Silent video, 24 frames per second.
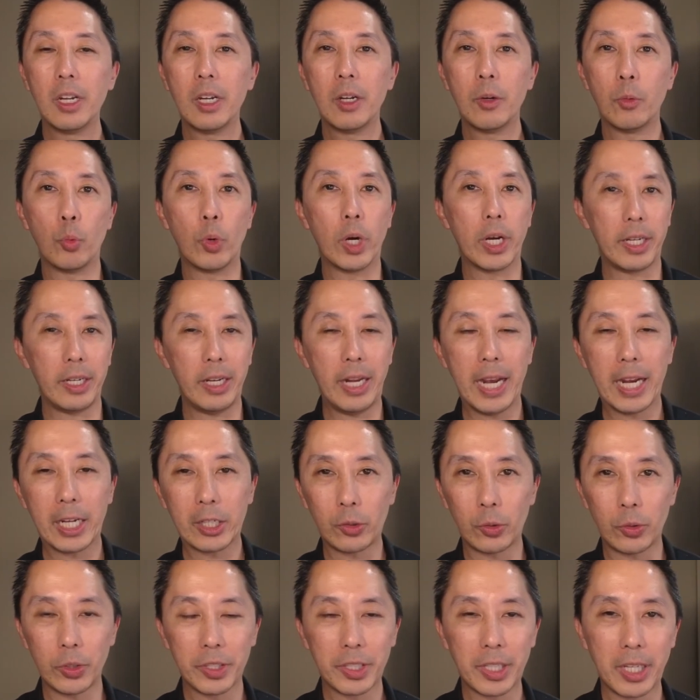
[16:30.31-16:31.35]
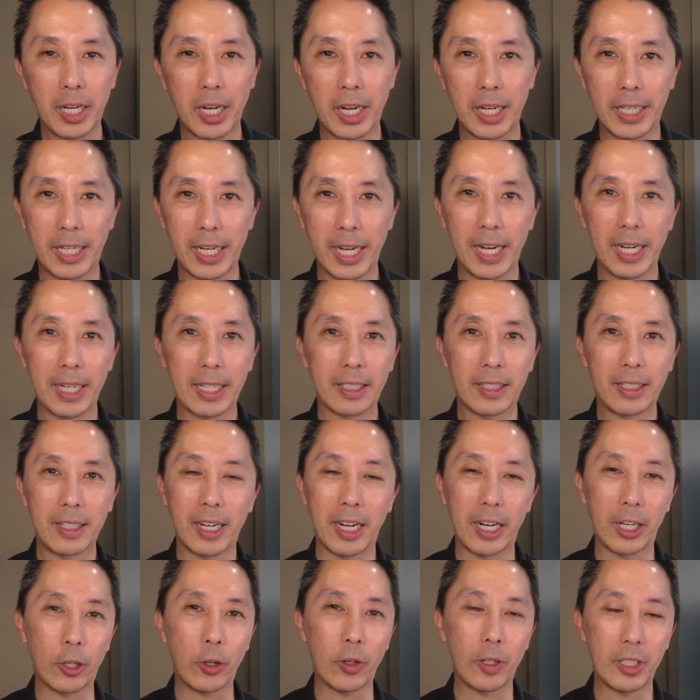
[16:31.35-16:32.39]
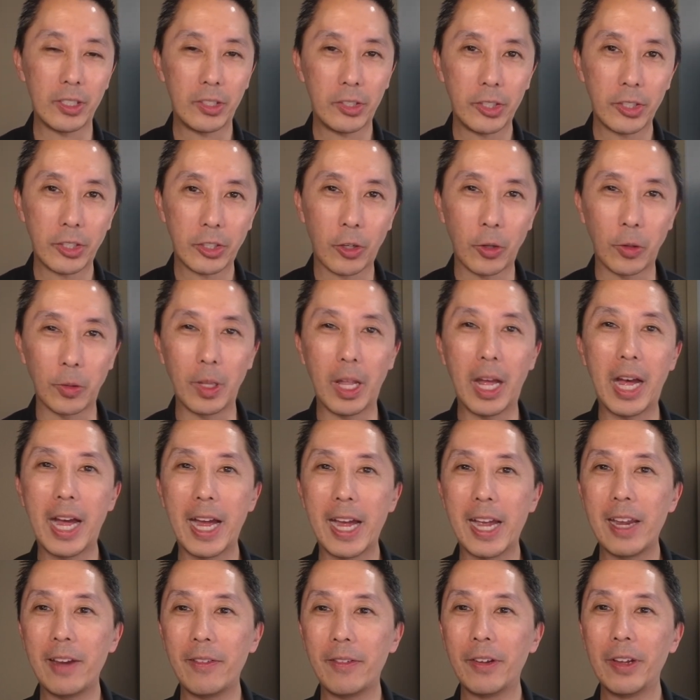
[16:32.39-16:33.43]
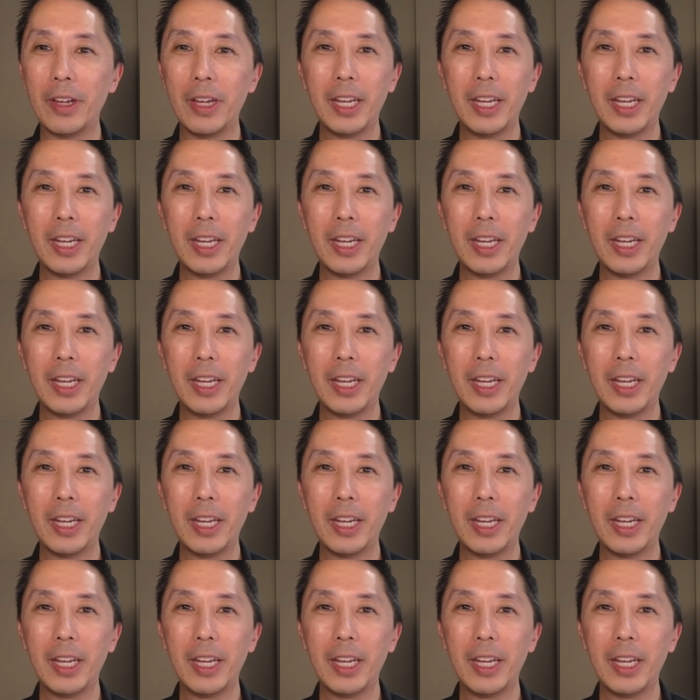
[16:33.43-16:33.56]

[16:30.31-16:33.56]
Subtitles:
what extras can I get, can I go to Cisco Live,